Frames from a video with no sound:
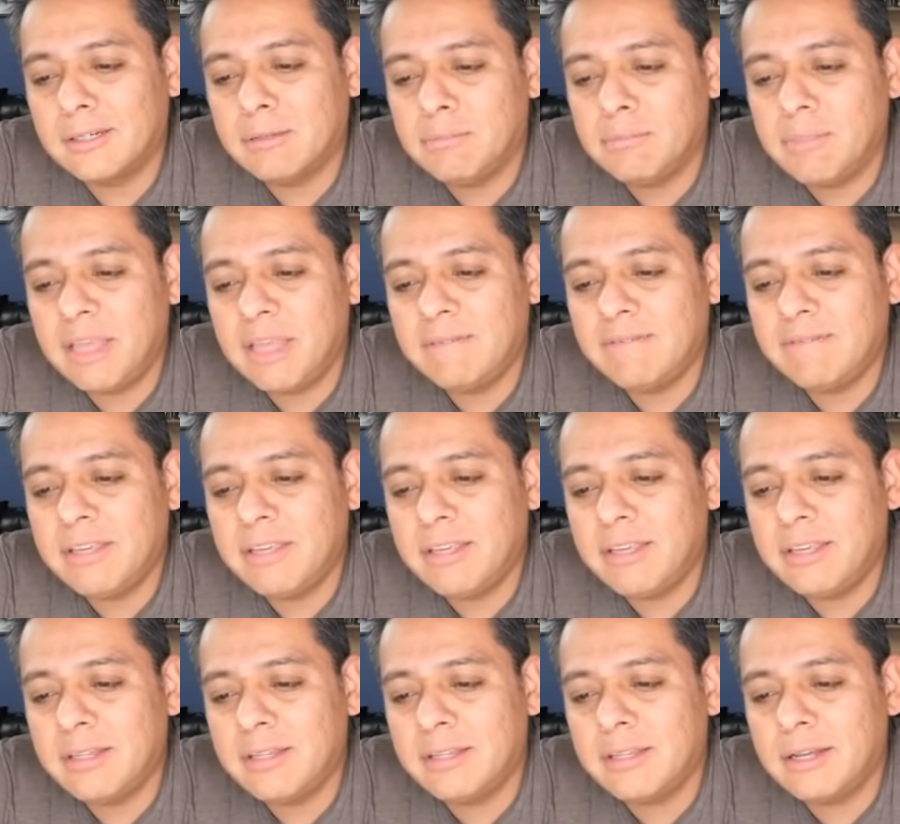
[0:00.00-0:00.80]

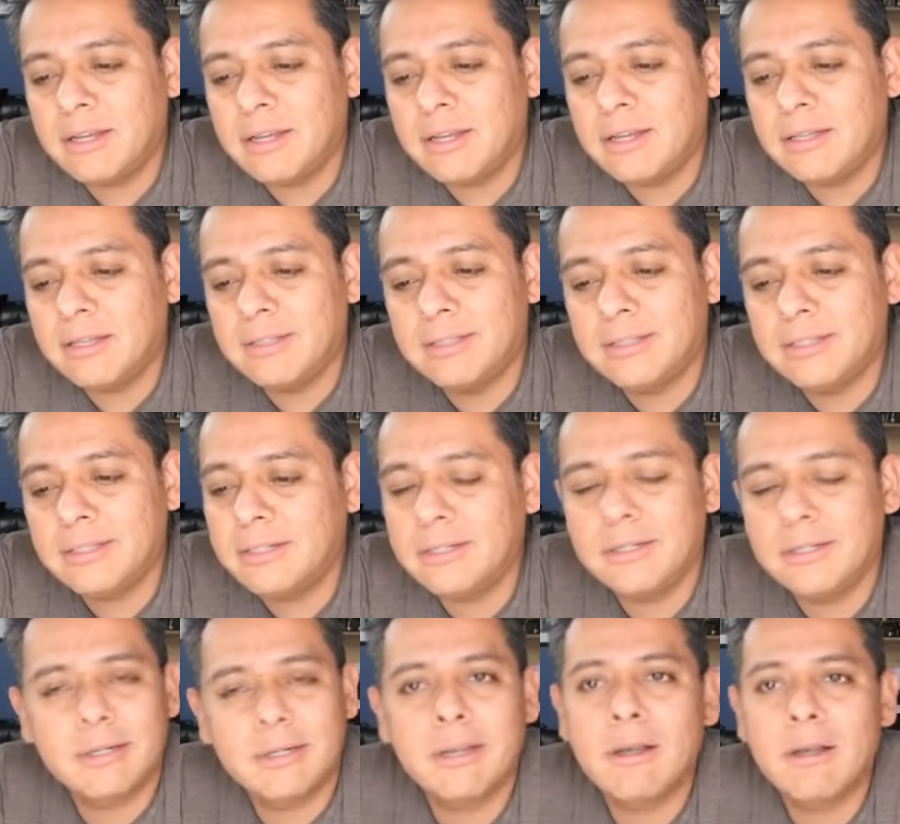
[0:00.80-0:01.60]
Maybe the
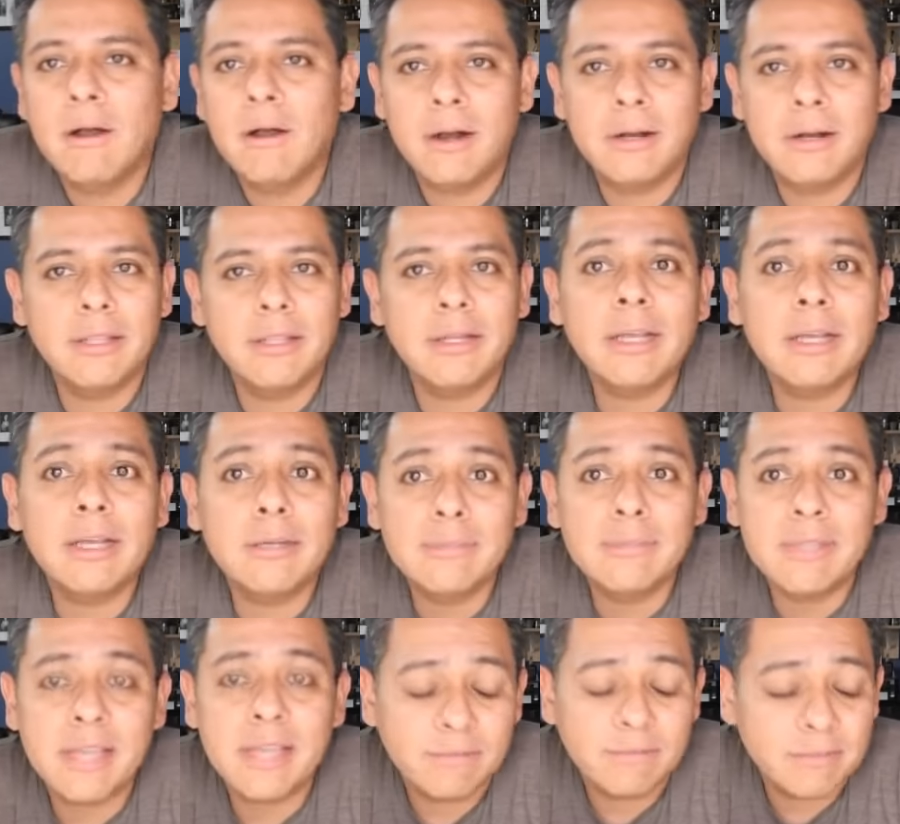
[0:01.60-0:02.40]
other car that
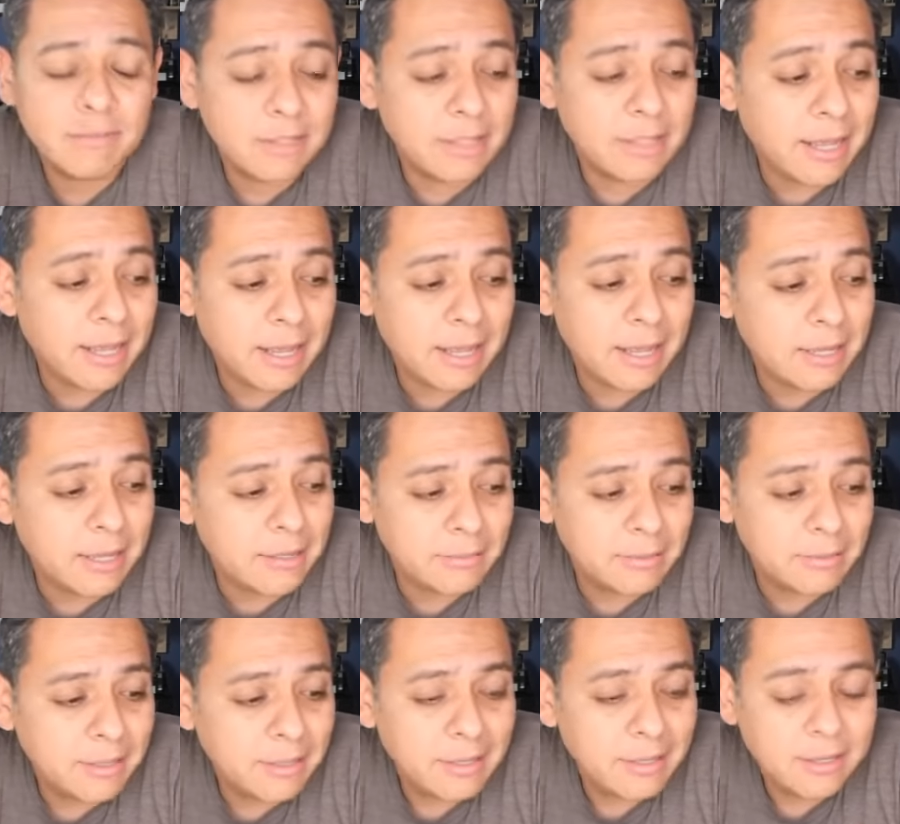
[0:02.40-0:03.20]
comes after
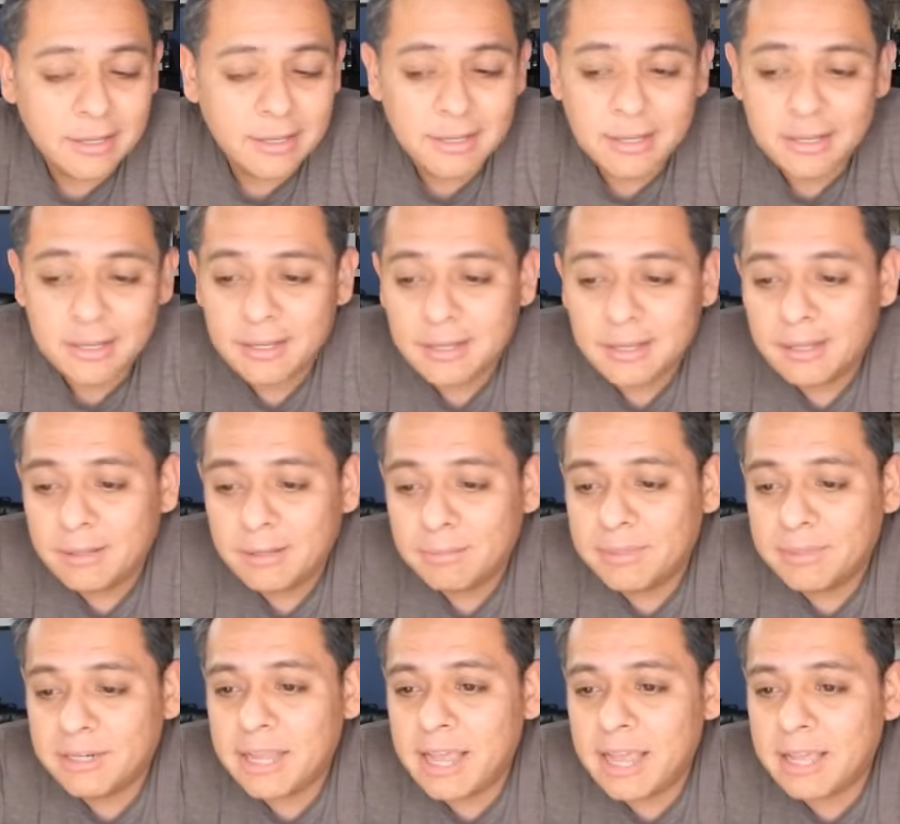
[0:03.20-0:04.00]
that.
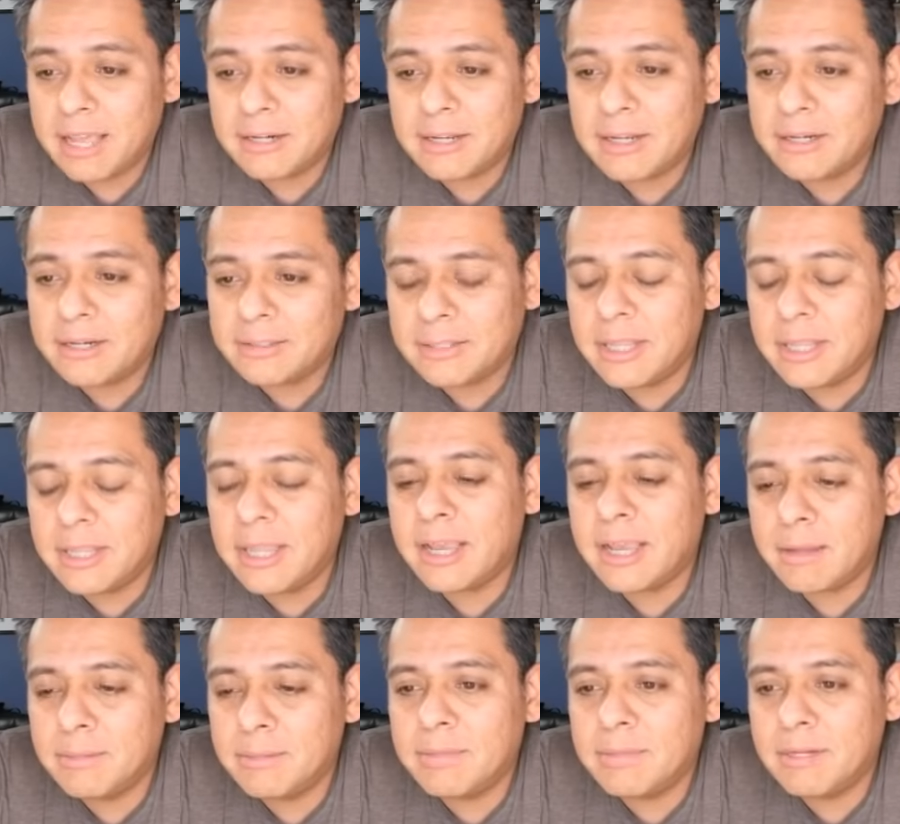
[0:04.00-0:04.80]
But I don't
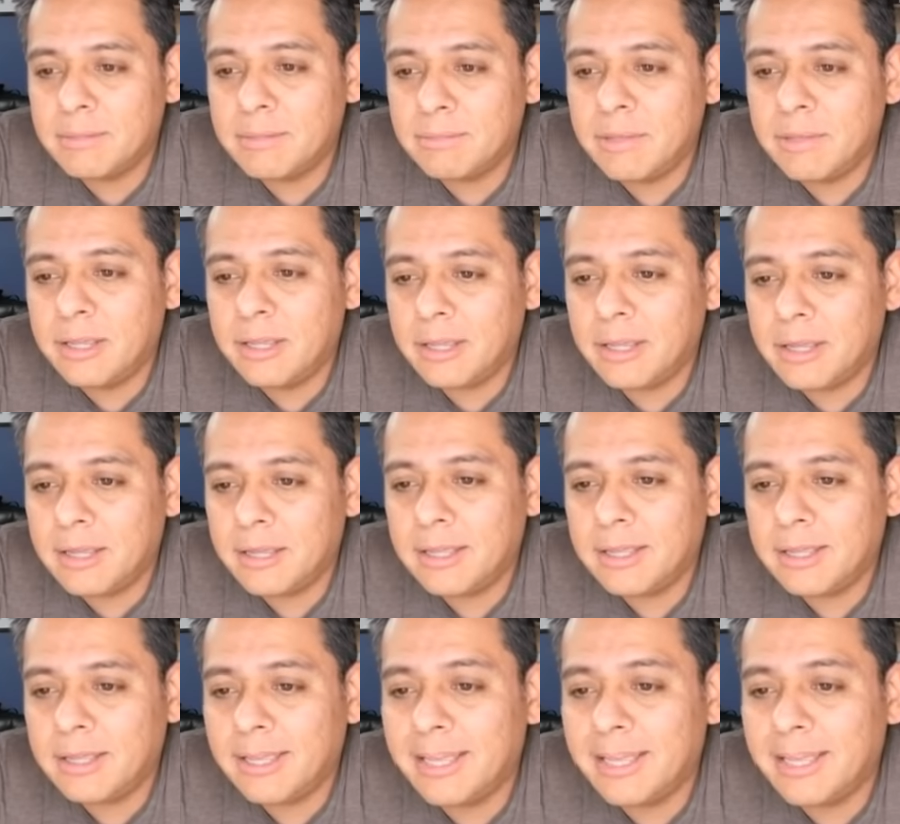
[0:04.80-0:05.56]
think I'm gonna be